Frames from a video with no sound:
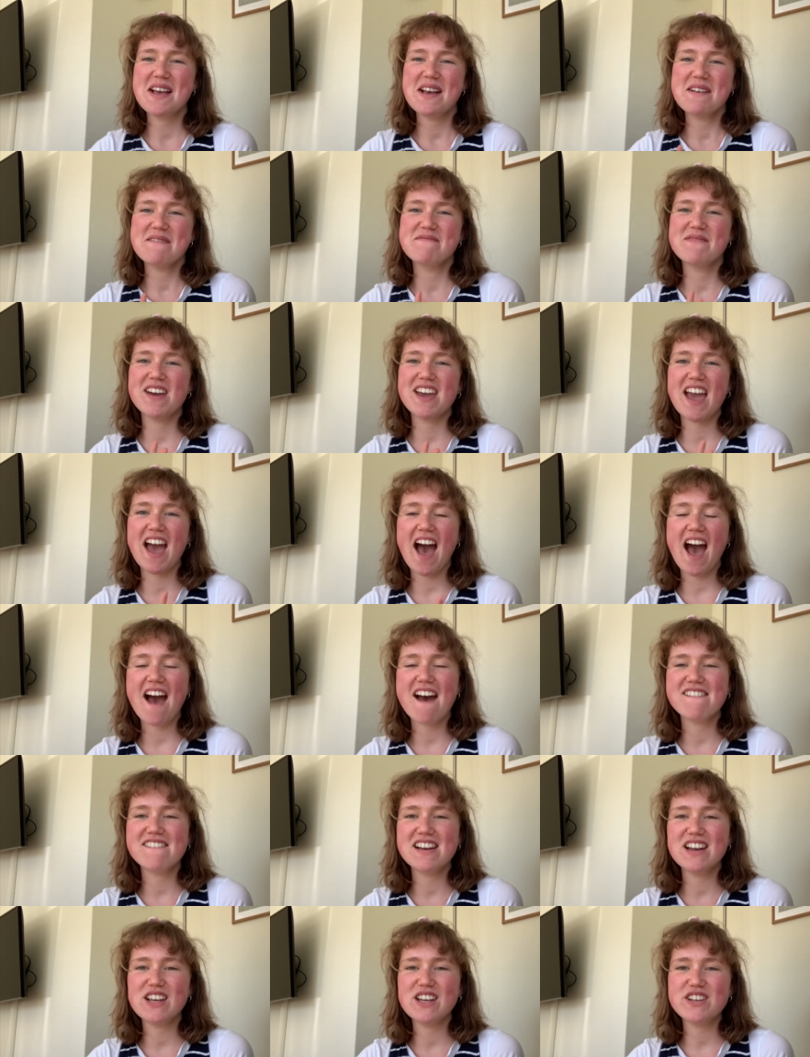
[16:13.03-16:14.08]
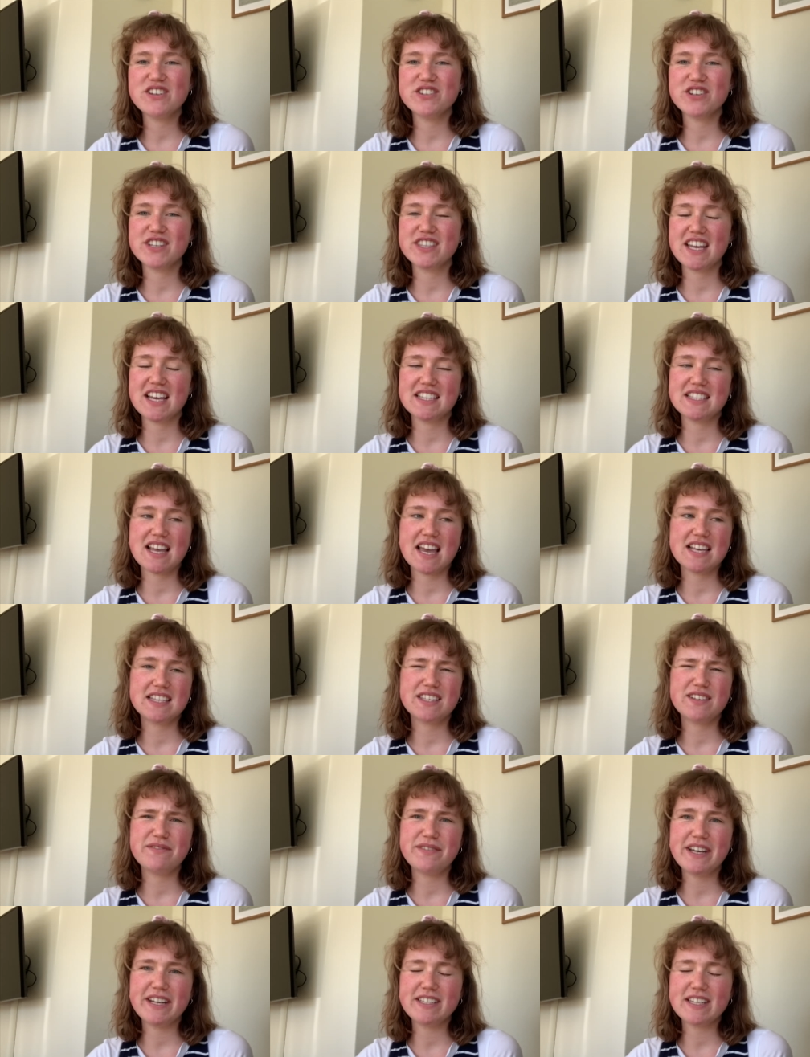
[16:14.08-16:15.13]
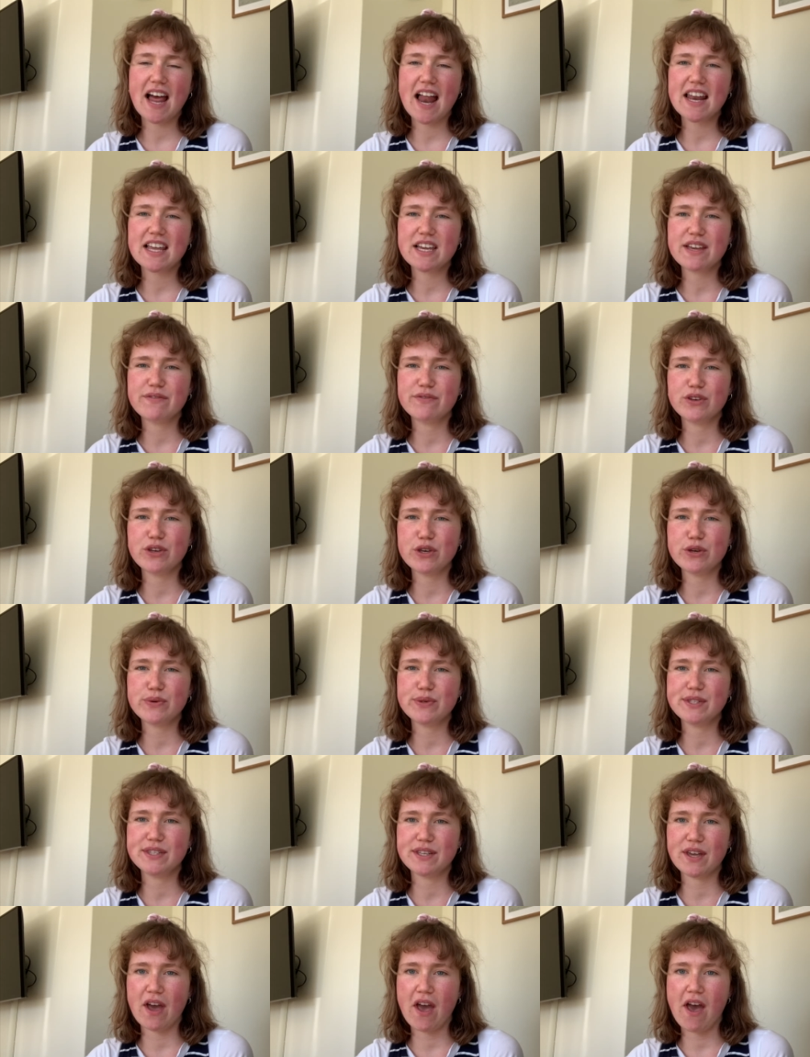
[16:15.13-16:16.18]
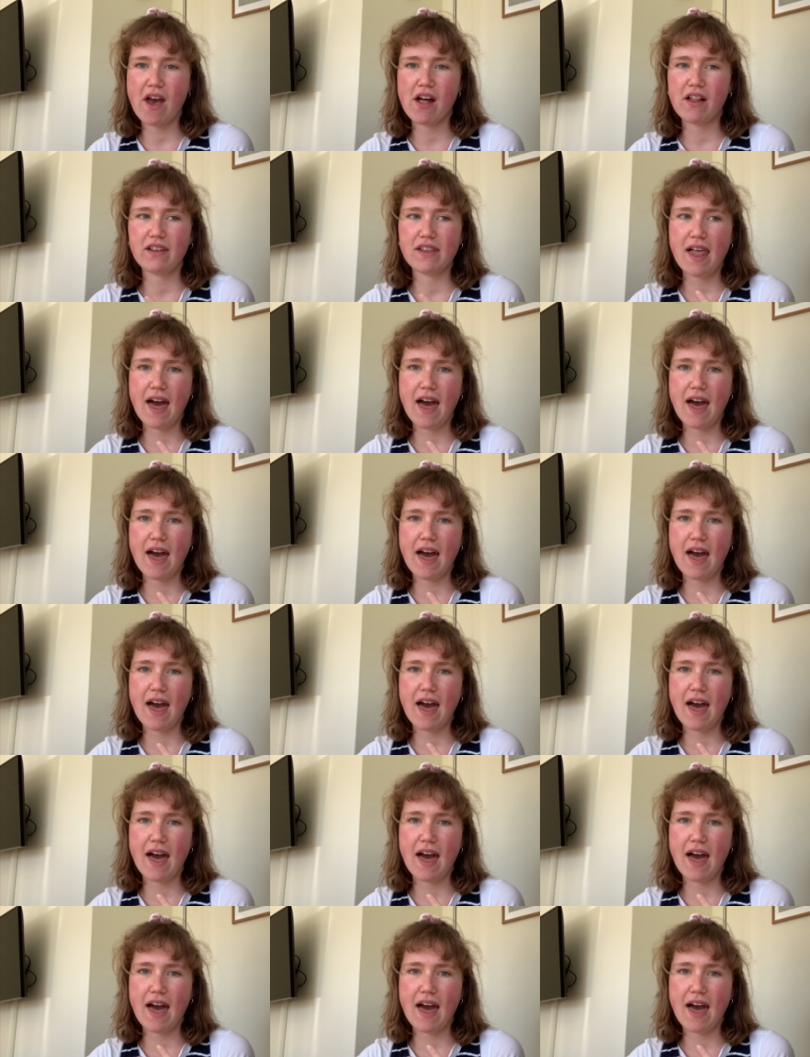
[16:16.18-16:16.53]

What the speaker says: But yeah, I really enjoyed this. It's a retelling of Goose Girl,